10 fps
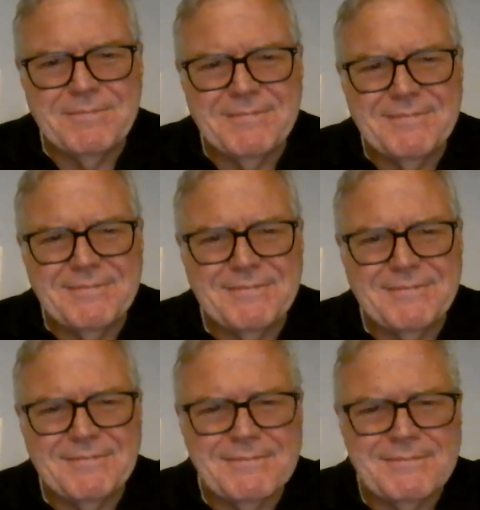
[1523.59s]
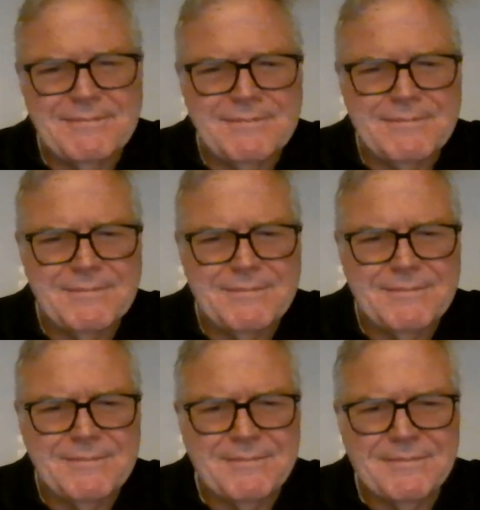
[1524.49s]

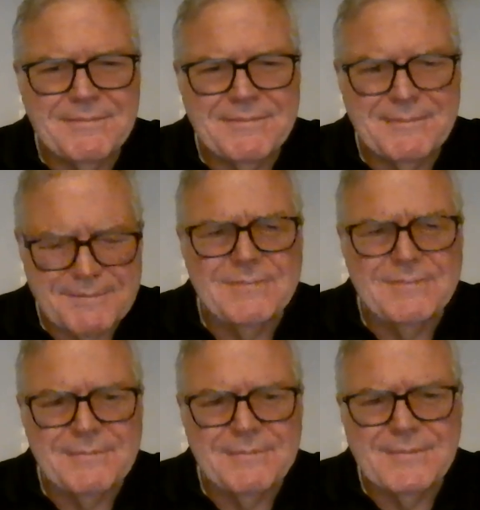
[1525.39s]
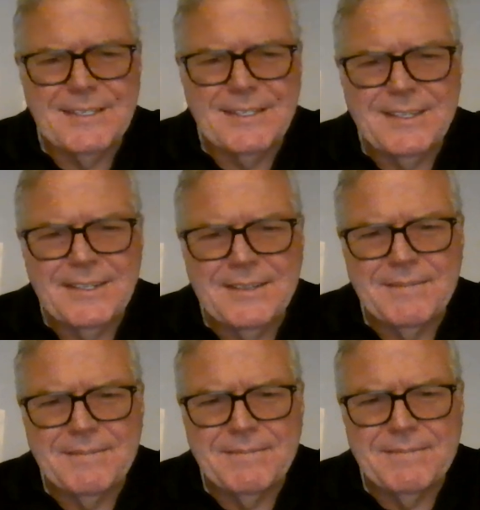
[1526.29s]

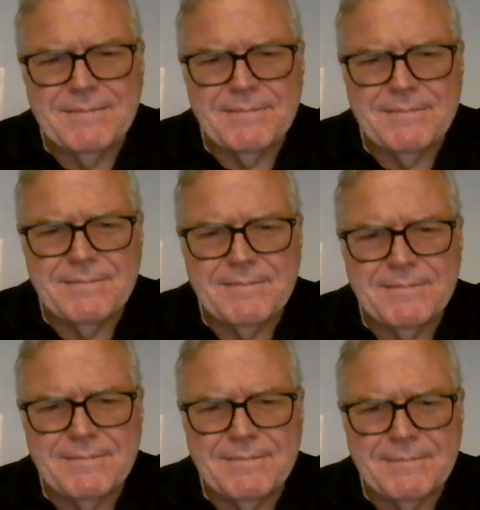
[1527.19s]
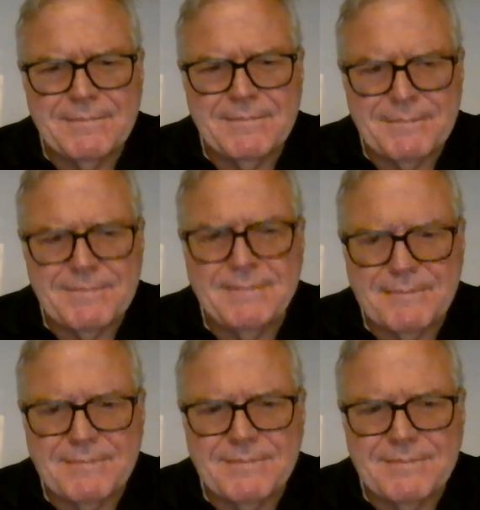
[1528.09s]

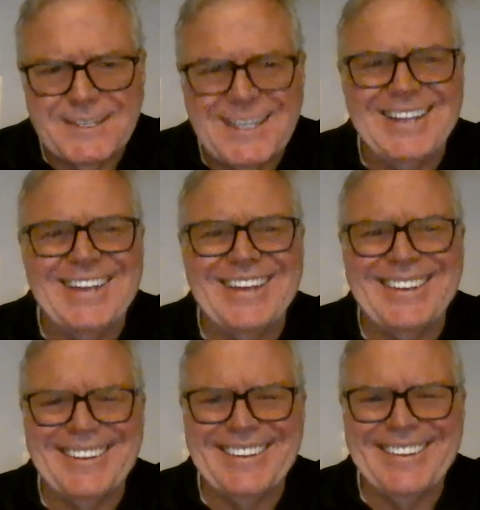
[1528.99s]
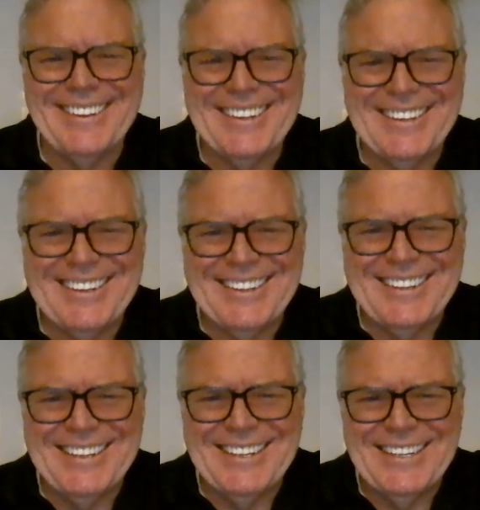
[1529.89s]
No words are spoken by the person on screen.